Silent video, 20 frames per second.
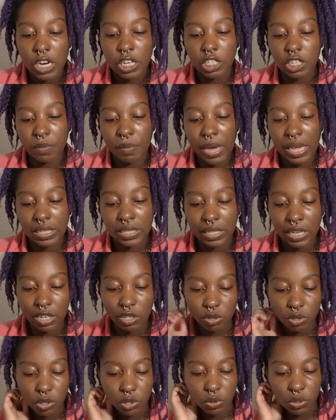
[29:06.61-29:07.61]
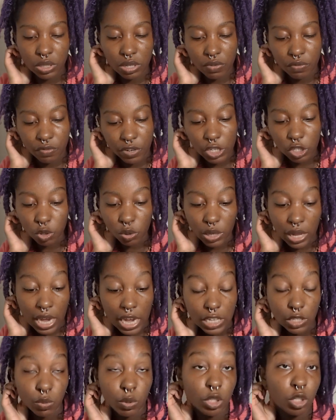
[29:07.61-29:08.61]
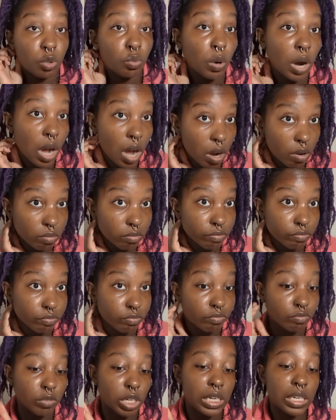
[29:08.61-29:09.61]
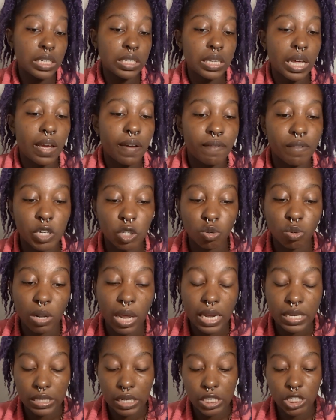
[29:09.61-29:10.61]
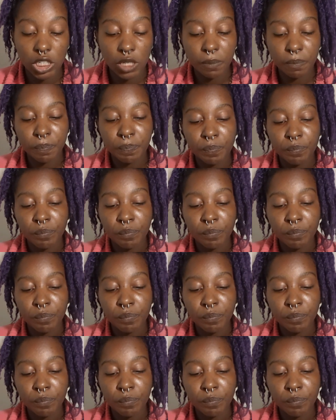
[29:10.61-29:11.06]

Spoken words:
She may signal you to visualize what you want. What did it say? Visualization.